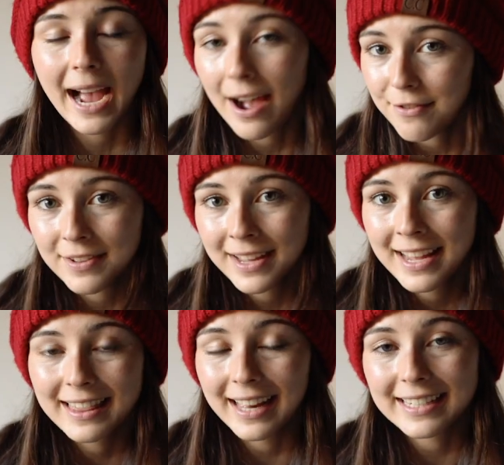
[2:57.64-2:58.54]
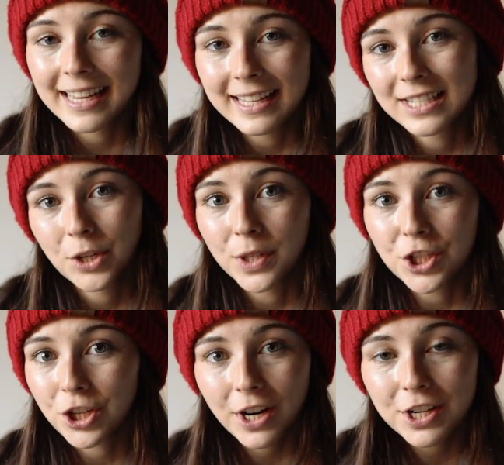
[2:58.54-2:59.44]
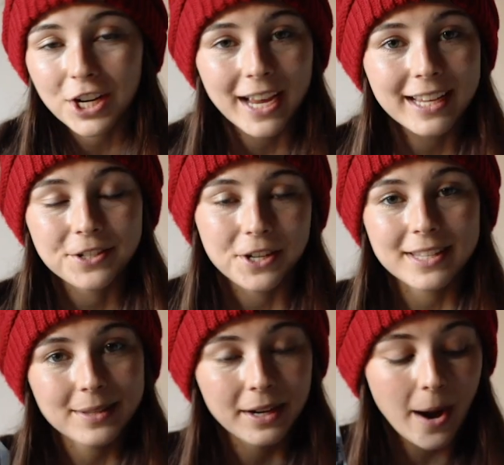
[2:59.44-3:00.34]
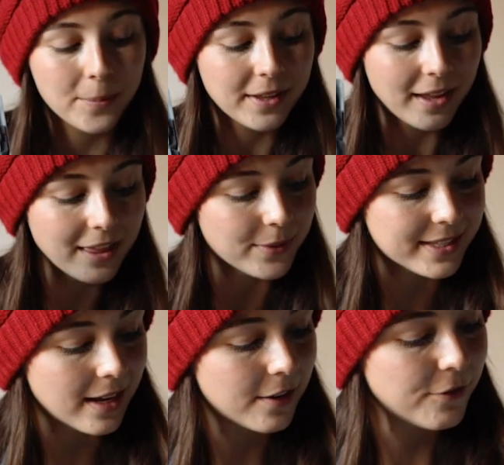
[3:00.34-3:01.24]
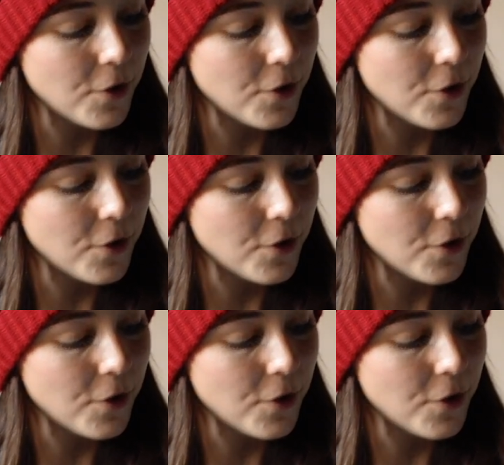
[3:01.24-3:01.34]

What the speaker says: a half that it takes to recharge. I can just grab one of the other ones that are